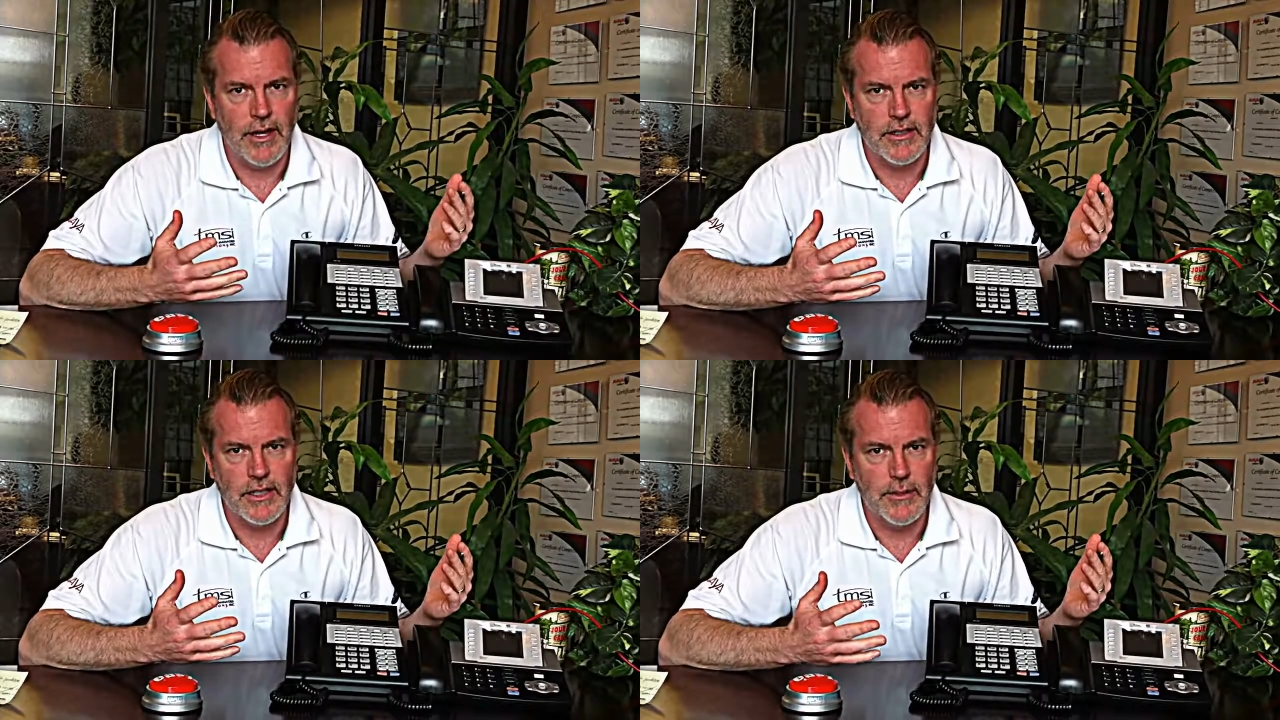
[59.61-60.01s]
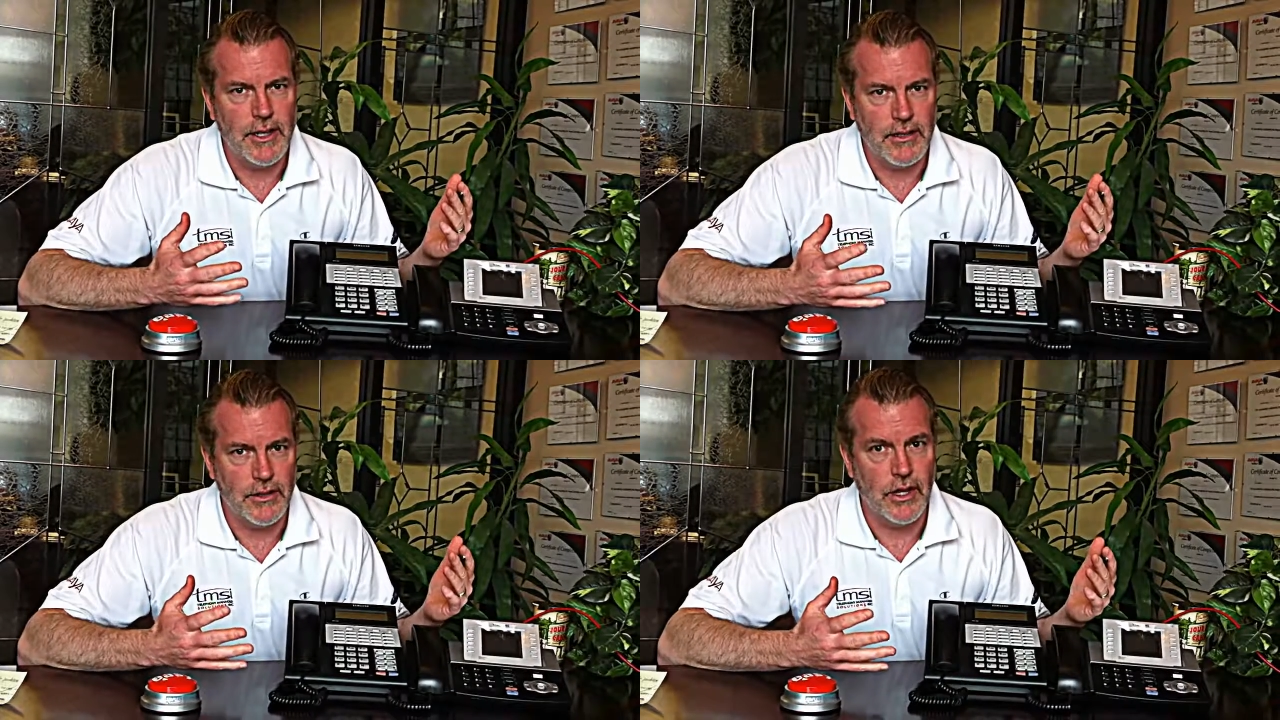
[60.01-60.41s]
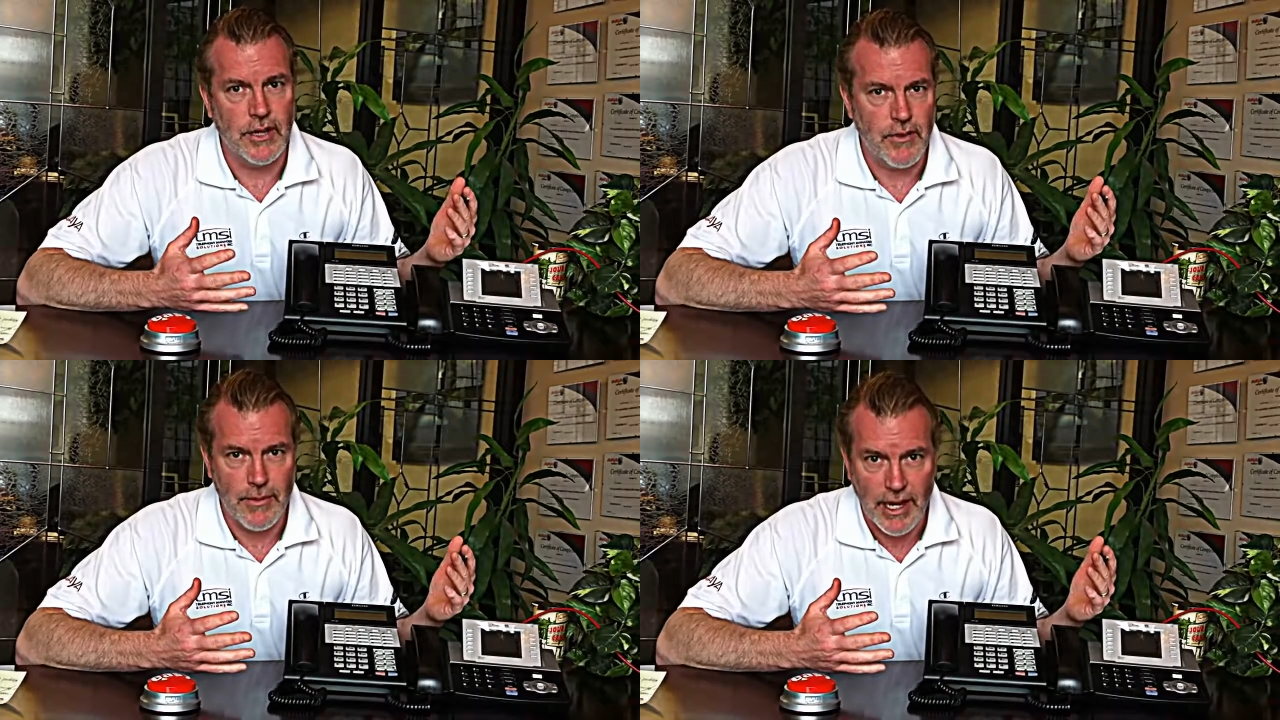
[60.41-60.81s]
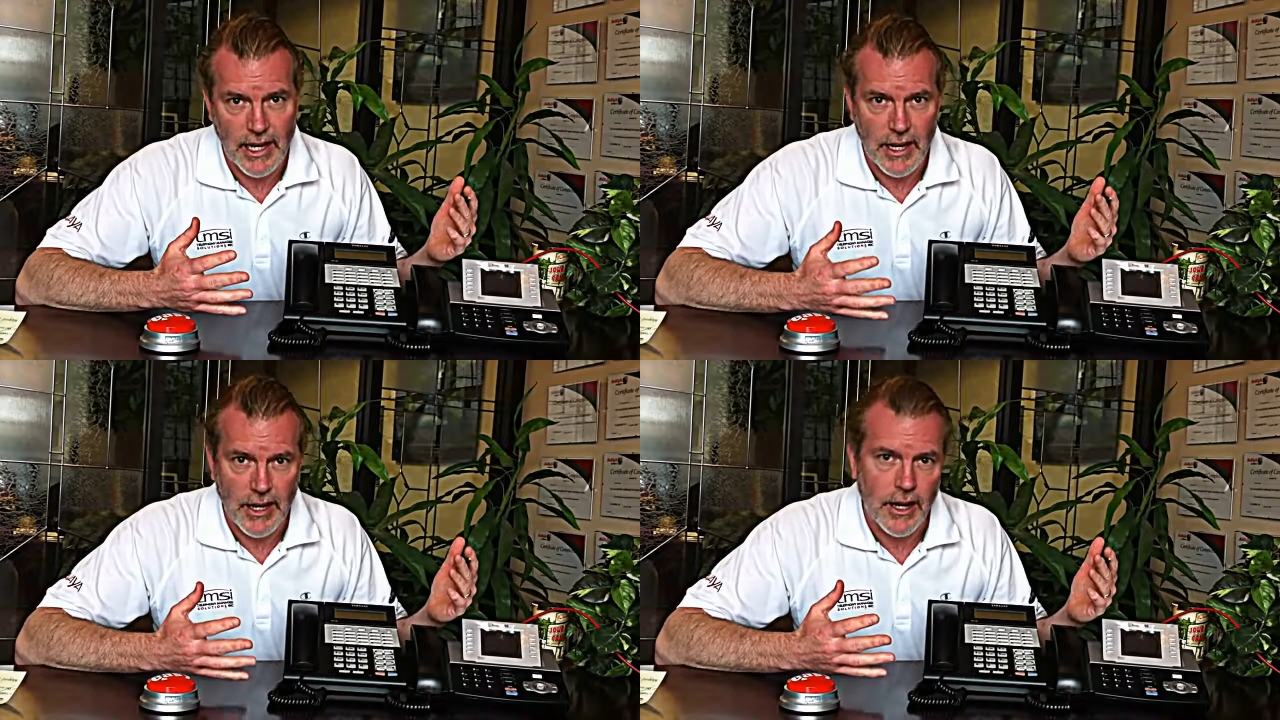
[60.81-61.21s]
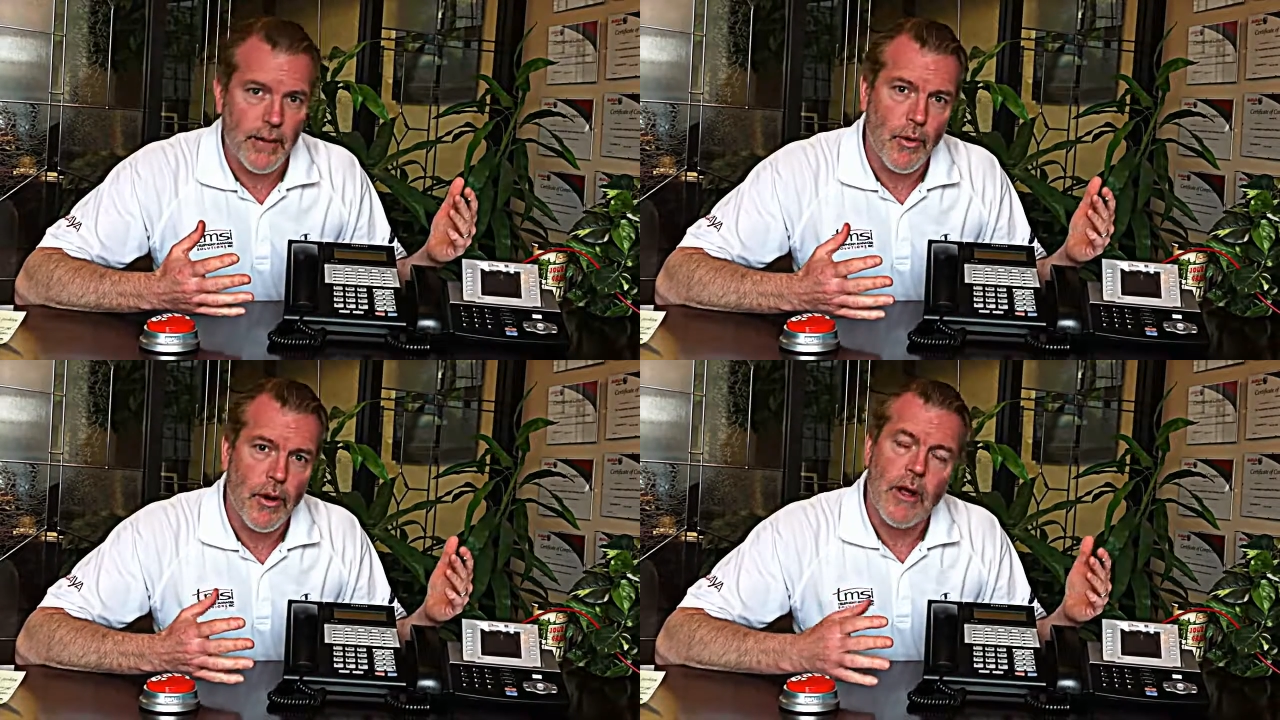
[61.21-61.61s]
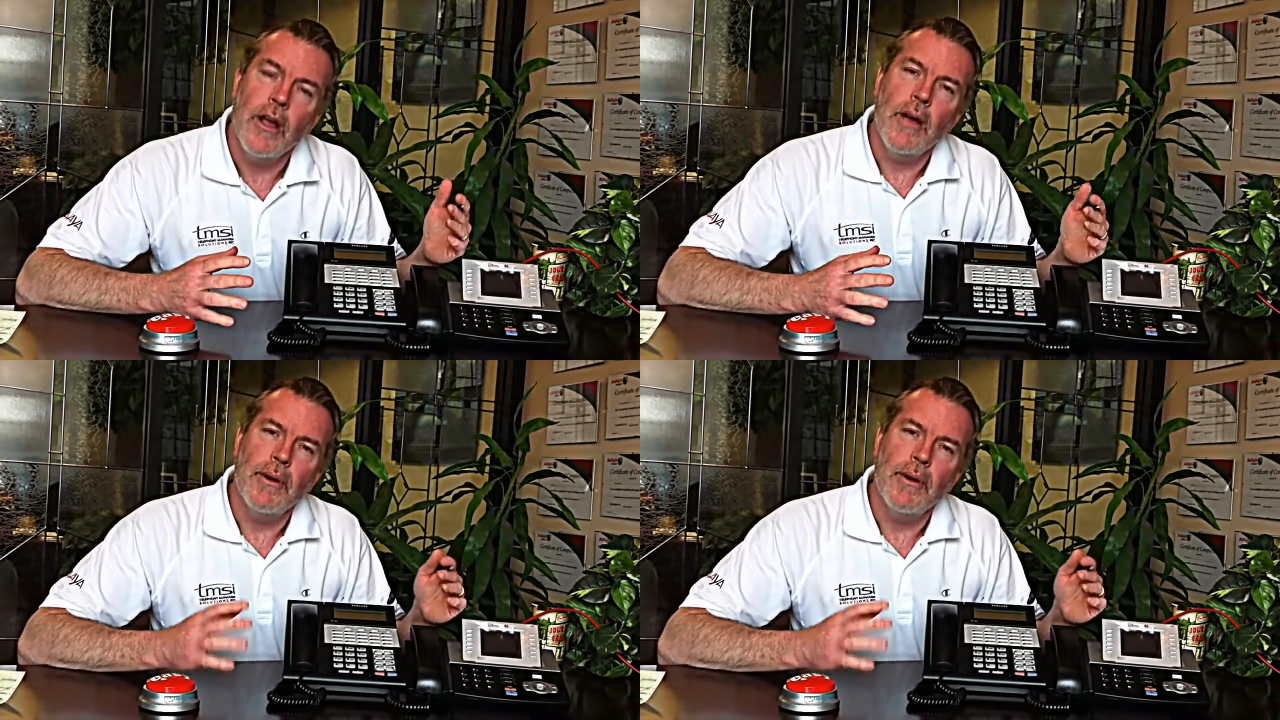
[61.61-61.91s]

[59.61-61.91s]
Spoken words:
legacy because they're not even making it anymore.